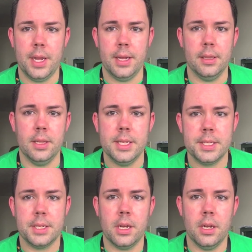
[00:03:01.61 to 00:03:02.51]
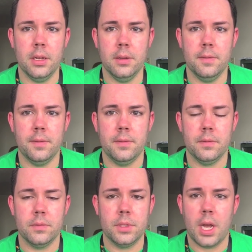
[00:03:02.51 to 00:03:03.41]
a list of
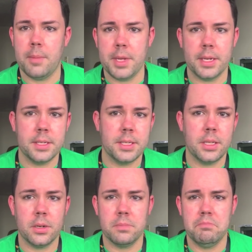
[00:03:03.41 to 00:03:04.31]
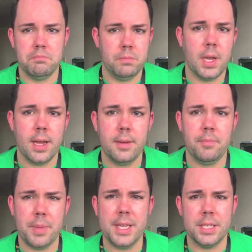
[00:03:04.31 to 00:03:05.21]
topics. They're kind
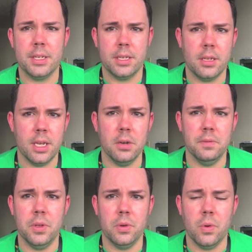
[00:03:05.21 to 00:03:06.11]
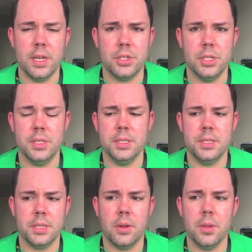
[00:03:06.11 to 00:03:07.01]
of basic interview
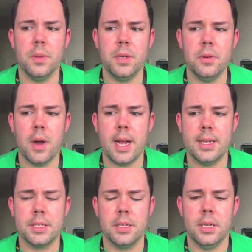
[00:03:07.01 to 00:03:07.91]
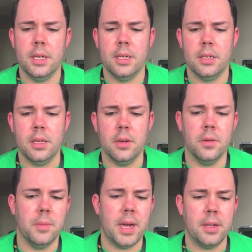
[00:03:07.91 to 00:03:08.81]
questions, although they do ask,
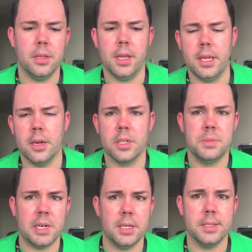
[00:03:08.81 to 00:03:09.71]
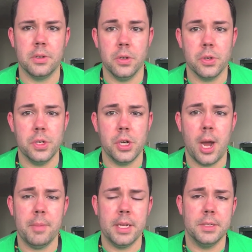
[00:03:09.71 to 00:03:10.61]
about you, like your experience grocery
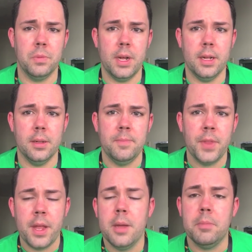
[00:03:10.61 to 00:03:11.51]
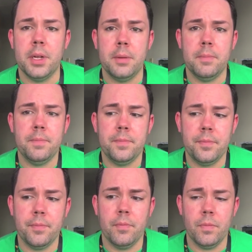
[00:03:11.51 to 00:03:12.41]
shopping as well. But
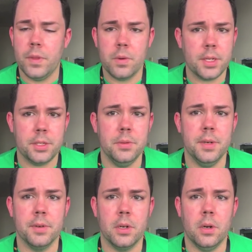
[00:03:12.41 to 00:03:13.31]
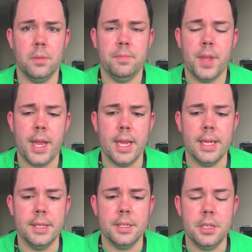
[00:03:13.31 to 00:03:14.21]
they're not too difficult,
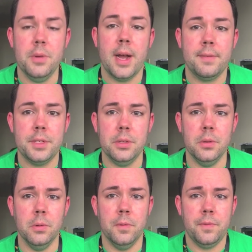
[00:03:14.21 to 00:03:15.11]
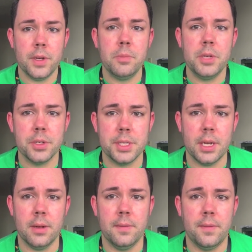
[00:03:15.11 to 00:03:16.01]
and you have to film
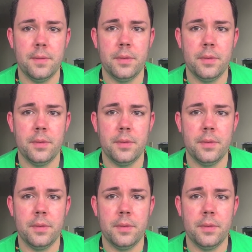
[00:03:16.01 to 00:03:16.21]
yourself